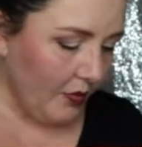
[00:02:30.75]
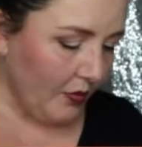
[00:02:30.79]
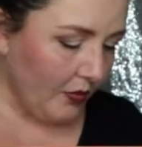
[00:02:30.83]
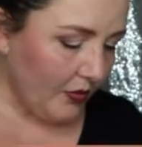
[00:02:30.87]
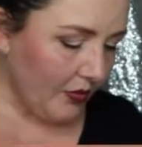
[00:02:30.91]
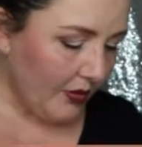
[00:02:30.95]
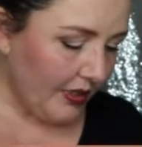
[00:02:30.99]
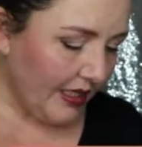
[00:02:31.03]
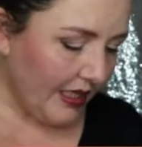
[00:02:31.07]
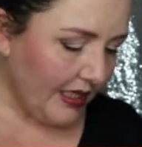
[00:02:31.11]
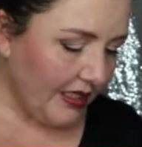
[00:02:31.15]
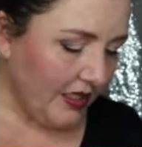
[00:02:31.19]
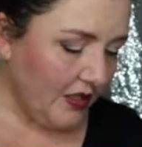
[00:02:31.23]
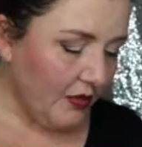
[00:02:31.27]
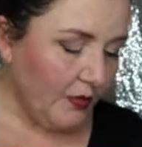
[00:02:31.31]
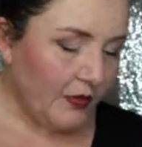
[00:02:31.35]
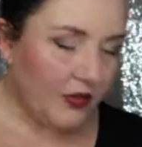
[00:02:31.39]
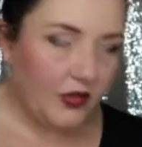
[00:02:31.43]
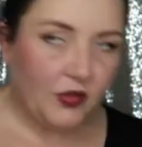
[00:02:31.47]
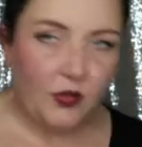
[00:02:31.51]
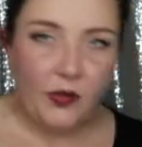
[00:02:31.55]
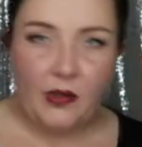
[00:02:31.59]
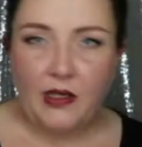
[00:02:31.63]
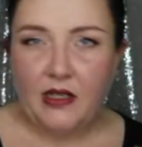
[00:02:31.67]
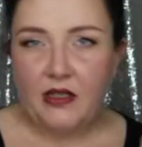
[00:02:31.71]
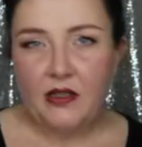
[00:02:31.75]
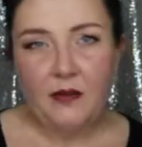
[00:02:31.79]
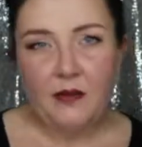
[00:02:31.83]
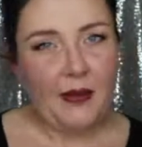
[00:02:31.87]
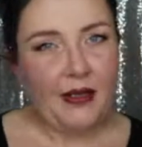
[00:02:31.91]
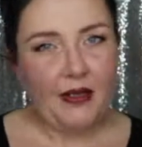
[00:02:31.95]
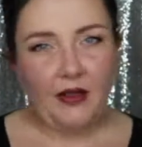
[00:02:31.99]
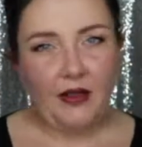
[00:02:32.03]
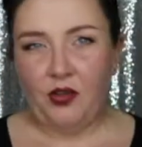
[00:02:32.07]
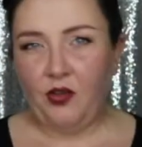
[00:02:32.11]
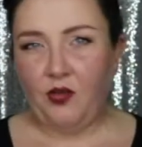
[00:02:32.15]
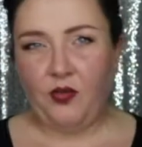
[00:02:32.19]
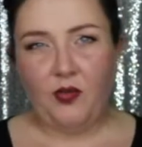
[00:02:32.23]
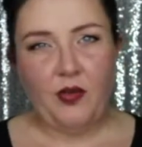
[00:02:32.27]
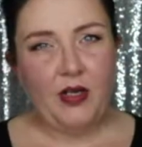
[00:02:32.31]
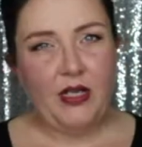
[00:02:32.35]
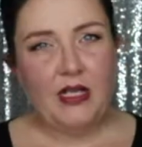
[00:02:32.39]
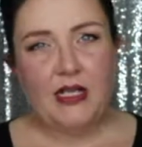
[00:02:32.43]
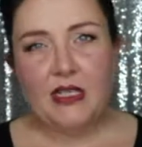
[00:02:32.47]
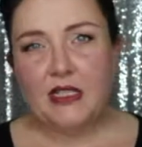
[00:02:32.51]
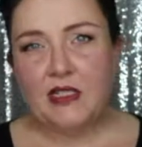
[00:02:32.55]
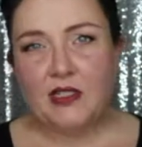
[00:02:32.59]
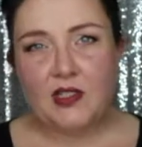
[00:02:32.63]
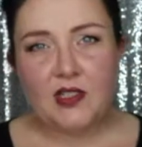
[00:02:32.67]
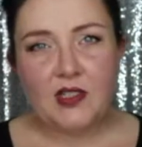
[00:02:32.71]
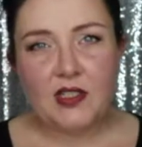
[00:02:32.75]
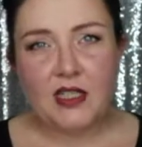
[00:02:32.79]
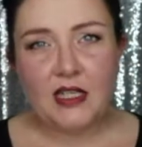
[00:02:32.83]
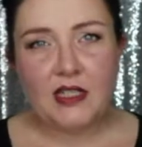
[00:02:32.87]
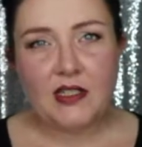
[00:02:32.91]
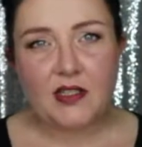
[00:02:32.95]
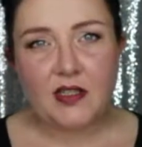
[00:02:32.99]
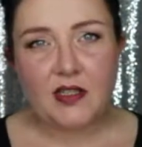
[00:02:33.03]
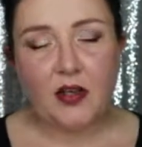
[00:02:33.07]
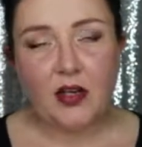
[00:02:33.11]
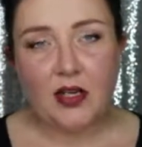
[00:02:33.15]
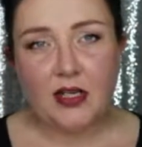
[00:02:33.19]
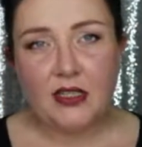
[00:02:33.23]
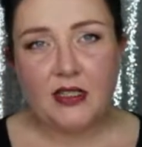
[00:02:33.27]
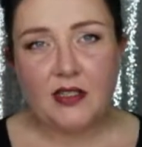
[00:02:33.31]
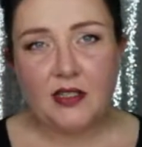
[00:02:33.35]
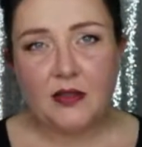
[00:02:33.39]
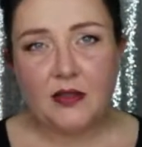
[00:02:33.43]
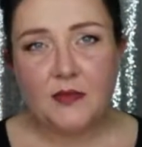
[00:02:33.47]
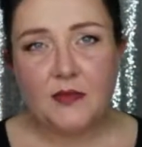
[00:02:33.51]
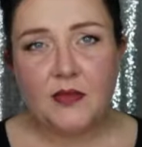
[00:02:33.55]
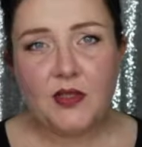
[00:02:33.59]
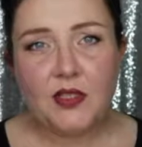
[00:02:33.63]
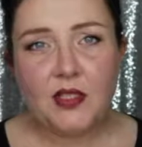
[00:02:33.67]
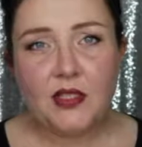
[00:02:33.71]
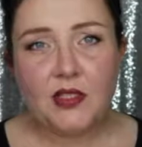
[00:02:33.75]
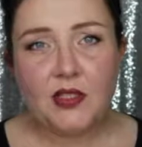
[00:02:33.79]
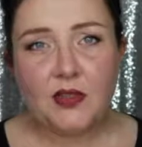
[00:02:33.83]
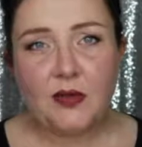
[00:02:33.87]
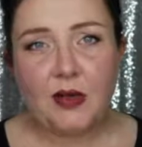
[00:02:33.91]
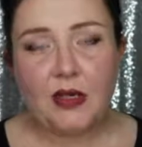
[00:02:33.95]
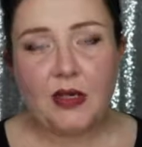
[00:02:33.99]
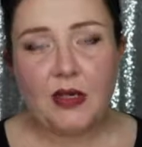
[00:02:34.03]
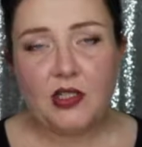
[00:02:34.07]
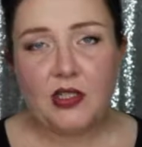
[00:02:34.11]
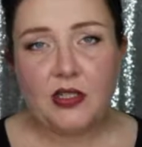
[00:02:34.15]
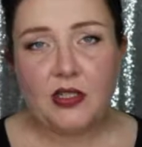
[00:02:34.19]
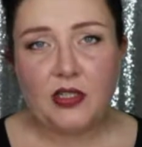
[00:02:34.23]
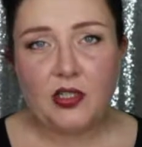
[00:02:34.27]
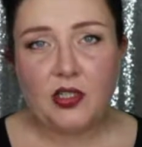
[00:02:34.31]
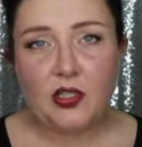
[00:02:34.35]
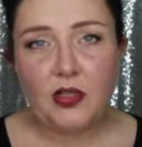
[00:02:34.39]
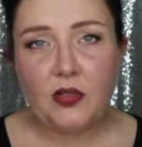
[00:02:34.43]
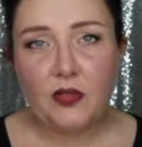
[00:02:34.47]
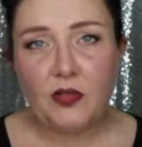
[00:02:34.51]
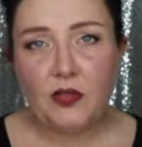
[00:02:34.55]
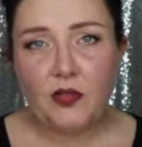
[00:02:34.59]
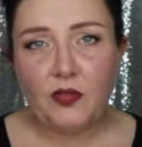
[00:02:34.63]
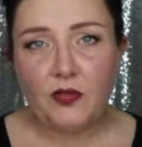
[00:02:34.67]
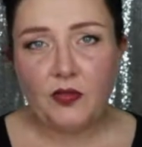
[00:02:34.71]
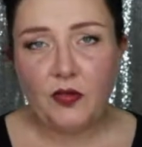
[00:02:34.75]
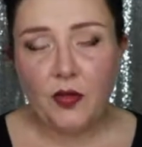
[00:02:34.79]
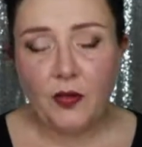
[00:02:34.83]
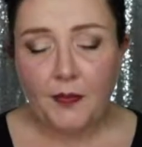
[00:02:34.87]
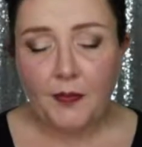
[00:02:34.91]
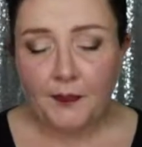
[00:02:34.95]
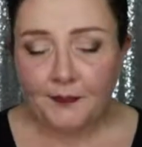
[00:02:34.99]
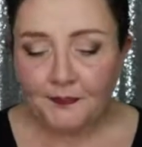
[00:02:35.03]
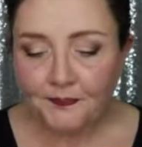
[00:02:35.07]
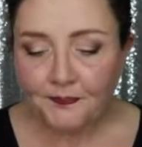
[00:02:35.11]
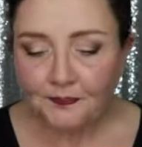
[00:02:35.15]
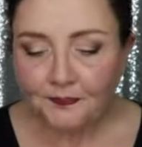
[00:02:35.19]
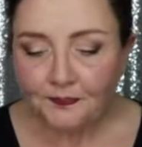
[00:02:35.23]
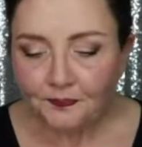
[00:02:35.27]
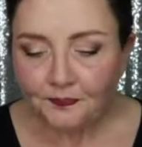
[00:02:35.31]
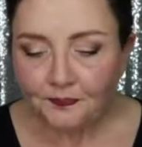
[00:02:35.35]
will get you between about 3 and 6 items to actually choose from.